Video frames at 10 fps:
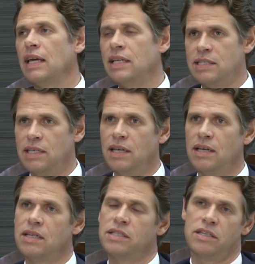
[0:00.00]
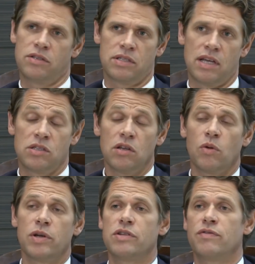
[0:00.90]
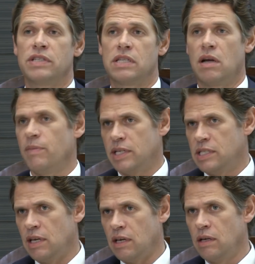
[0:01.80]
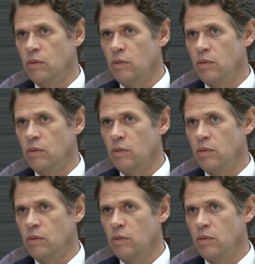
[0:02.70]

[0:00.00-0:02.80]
It's here to stay. It's not a question of is it coming, it's here.